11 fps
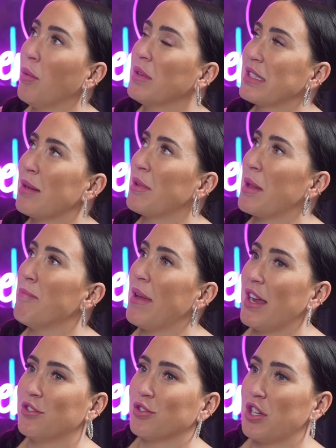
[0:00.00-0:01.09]
was some of the
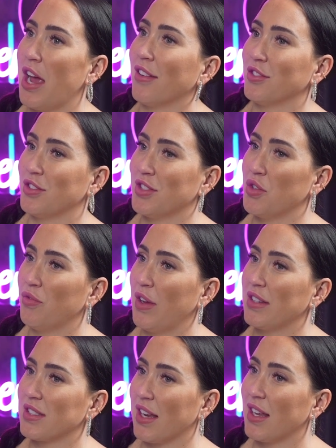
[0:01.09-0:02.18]
major challenges you
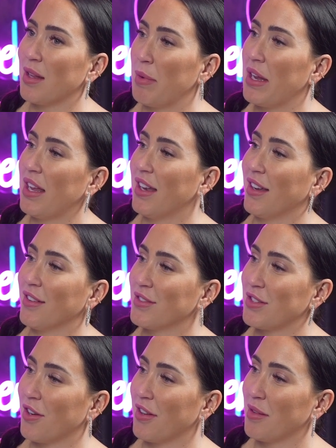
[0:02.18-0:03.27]
faced like in the beginning of
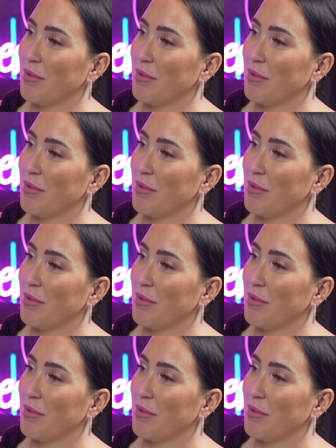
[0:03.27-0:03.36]
starting the